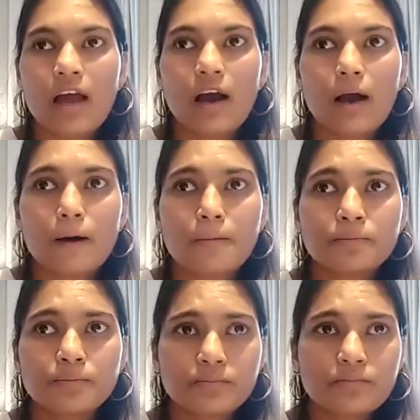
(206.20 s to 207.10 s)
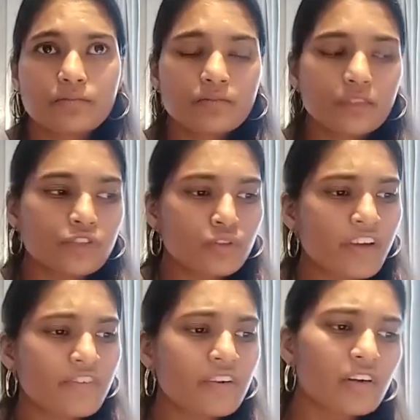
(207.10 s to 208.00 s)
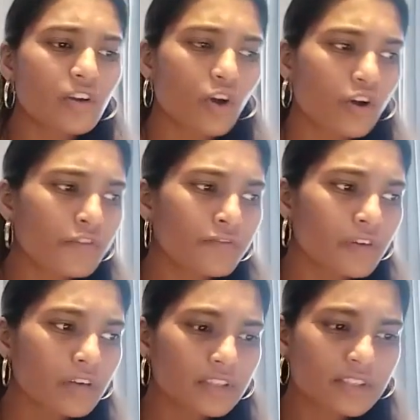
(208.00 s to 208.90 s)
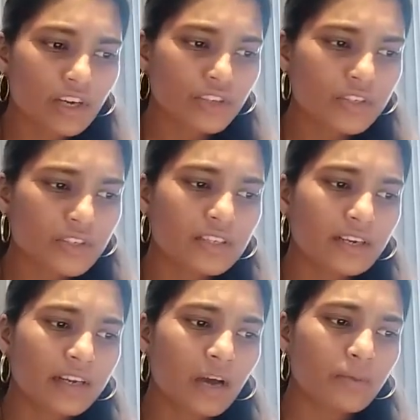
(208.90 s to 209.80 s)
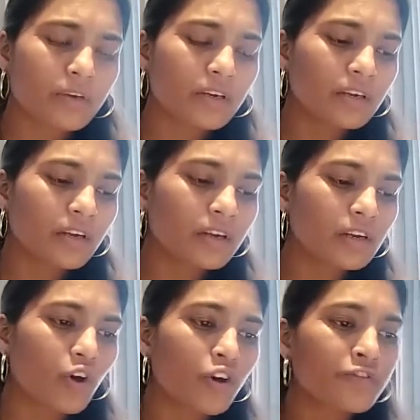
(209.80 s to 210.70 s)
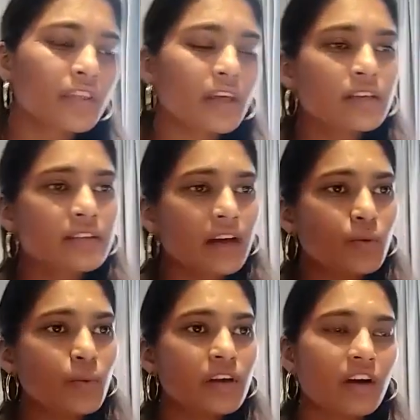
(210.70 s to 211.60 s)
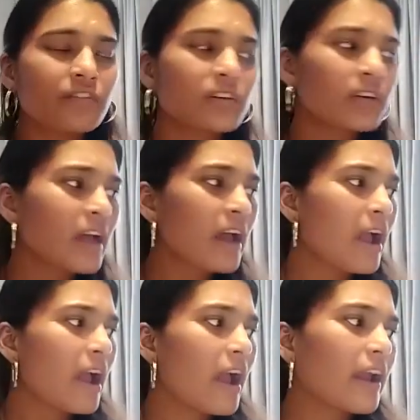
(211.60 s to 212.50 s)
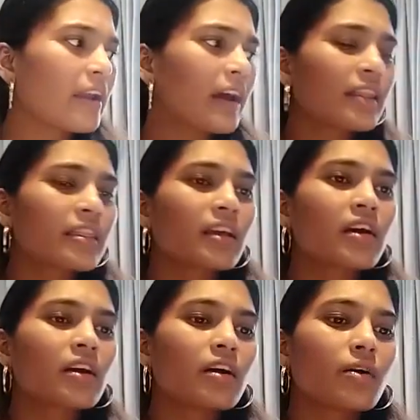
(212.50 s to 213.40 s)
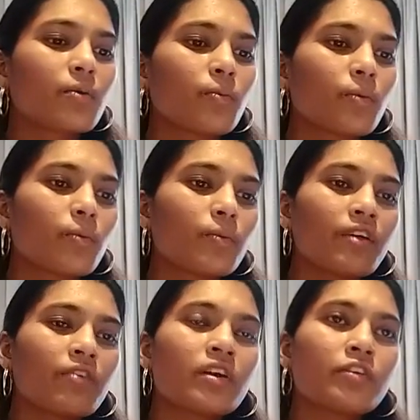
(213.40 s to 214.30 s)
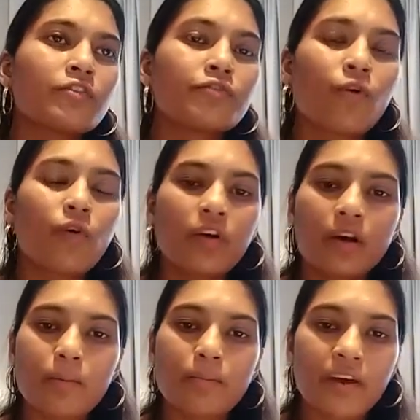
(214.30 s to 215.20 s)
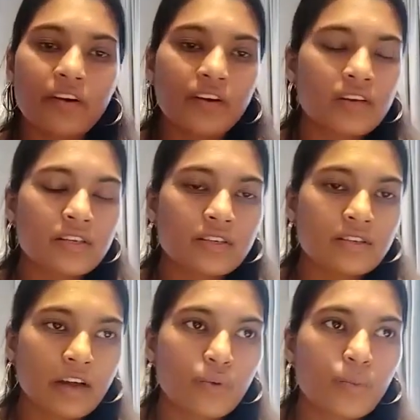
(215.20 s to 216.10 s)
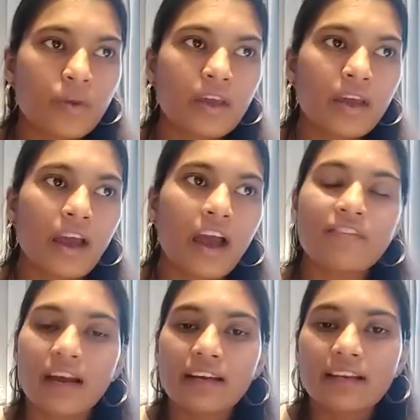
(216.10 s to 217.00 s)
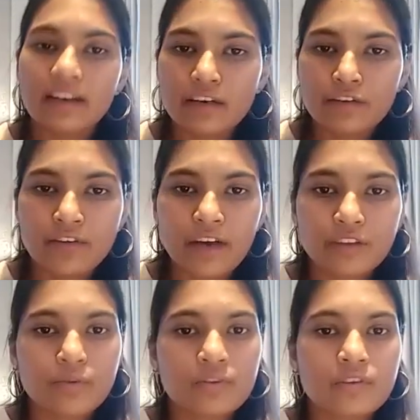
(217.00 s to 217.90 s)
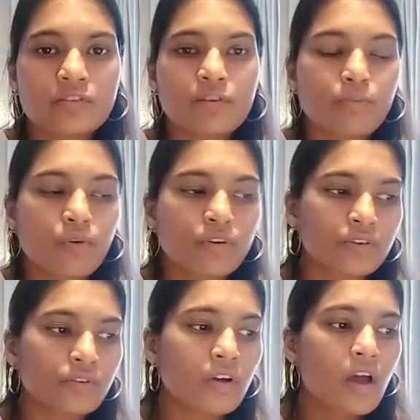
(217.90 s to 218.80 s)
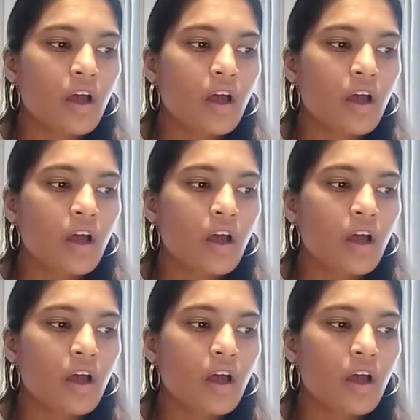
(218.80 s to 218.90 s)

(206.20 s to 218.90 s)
Um, so there were a lot of uh, discussions that happened and a lot of things that we covered and i think uh, there were four barriers that we have identified through this report you know